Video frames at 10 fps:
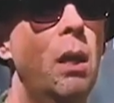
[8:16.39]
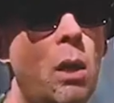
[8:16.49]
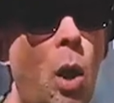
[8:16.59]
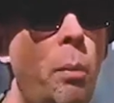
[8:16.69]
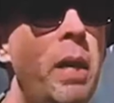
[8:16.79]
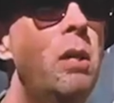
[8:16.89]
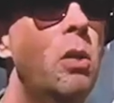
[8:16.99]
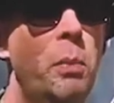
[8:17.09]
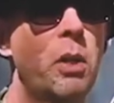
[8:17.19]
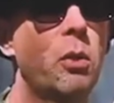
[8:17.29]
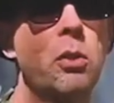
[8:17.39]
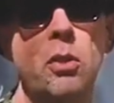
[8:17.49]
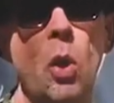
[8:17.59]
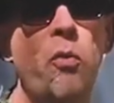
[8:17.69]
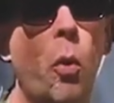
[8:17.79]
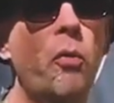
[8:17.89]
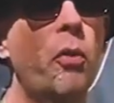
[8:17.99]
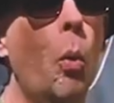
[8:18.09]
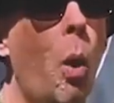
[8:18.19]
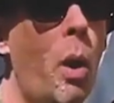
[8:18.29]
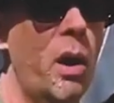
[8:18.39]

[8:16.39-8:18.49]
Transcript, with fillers: carbines and pistols and so forth for the war